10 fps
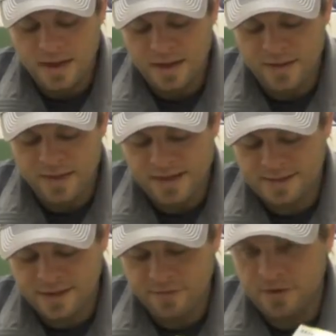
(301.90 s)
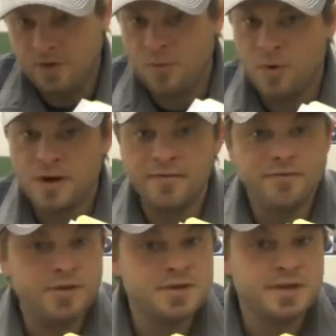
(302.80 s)
And that's even a little more
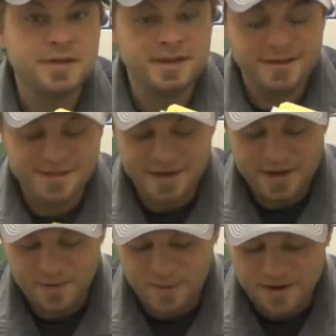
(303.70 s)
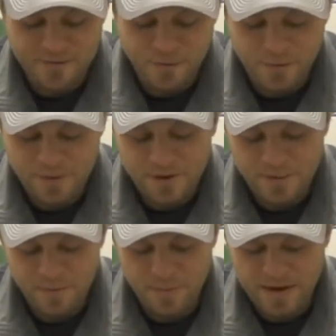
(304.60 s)
confusing than the standard weight forward.
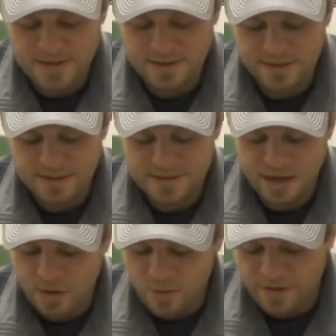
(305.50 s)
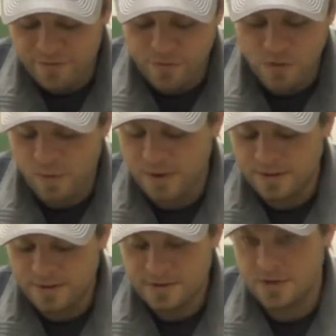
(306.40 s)
But basically it's got weight
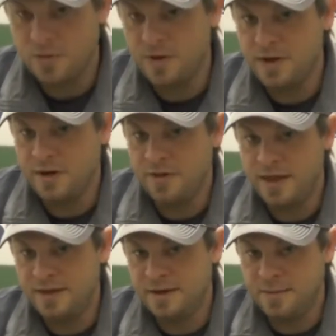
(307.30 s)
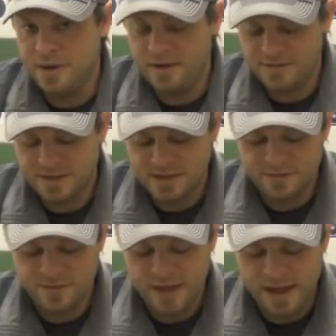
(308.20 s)
forward, so we know that WF
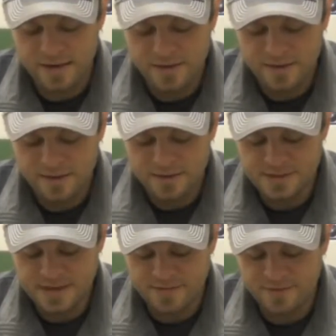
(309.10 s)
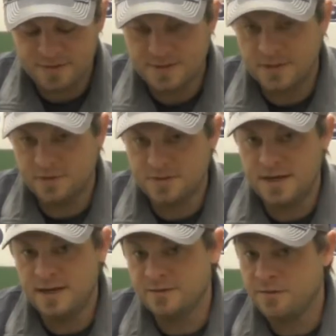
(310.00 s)
stands for that. The 7 still
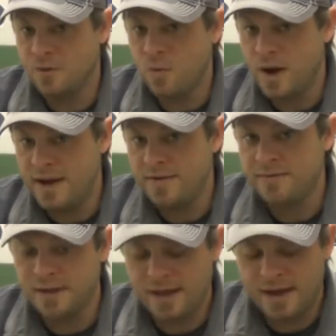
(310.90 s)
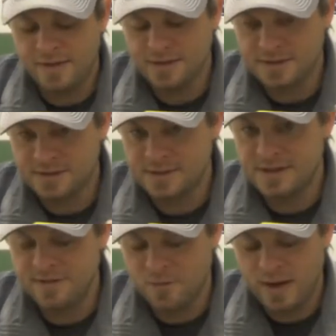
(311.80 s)
stands for the weight of the line. This is a
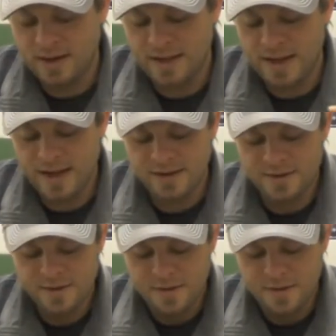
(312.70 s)
7-weight line.